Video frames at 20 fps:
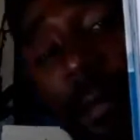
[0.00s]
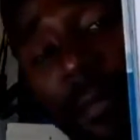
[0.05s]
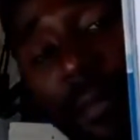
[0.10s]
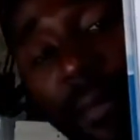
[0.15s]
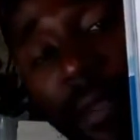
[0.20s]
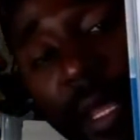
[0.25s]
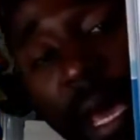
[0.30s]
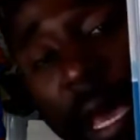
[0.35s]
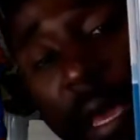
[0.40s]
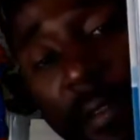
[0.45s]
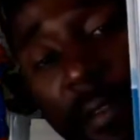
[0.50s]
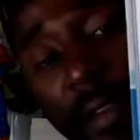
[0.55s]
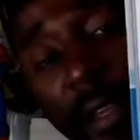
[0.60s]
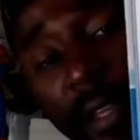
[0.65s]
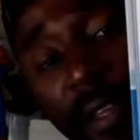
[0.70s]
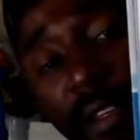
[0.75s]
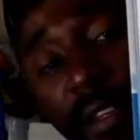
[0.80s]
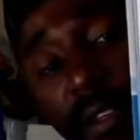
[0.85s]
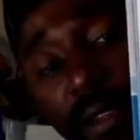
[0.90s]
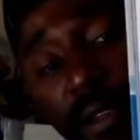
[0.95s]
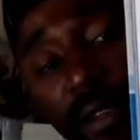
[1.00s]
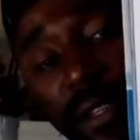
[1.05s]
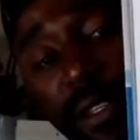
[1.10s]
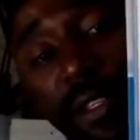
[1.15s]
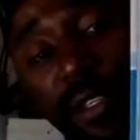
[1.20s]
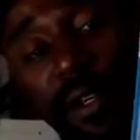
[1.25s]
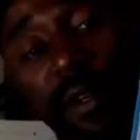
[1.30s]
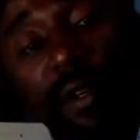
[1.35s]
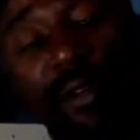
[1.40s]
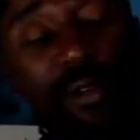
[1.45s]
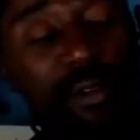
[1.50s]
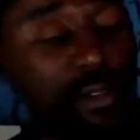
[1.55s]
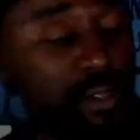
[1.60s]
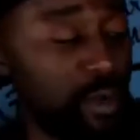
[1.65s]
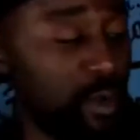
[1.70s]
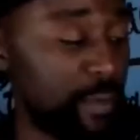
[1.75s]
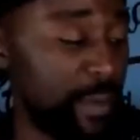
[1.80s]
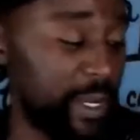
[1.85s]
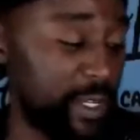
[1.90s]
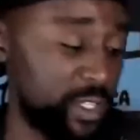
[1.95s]
dive into.
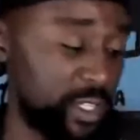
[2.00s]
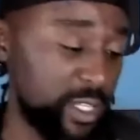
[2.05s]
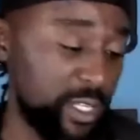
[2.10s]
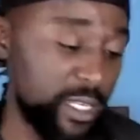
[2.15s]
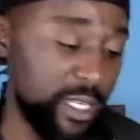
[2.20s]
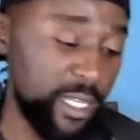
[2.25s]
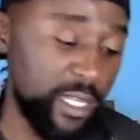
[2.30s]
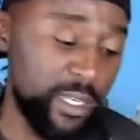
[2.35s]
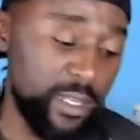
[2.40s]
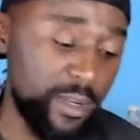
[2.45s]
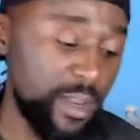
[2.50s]
So much indeed.